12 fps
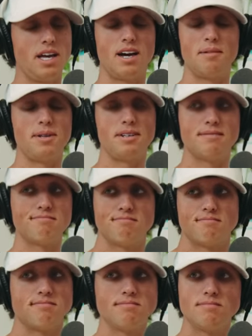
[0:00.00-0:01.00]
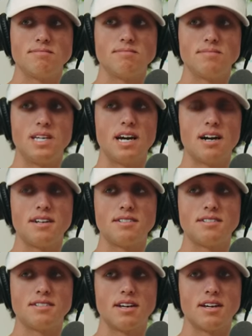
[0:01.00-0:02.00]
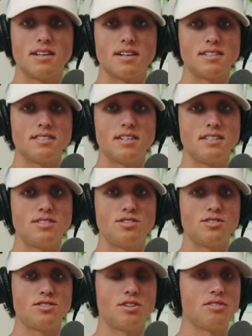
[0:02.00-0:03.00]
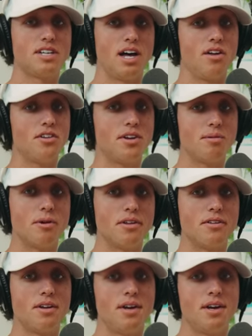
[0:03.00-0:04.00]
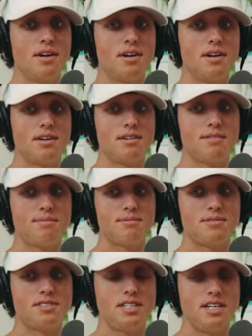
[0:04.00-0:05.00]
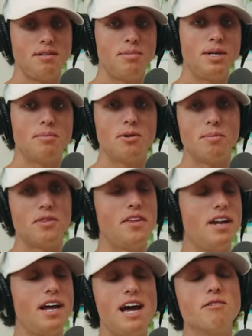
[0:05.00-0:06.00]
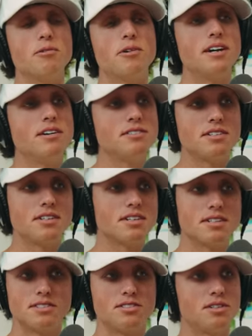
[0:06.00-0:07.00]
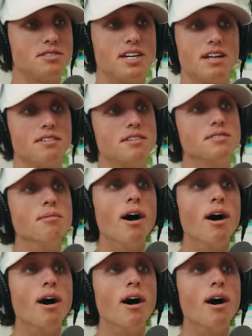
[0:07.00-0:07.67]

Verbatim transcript: Yeah, I mean, Garrett's just like like I said, he's just so talented with seeing people, but then everyone else in Good Good's so talented as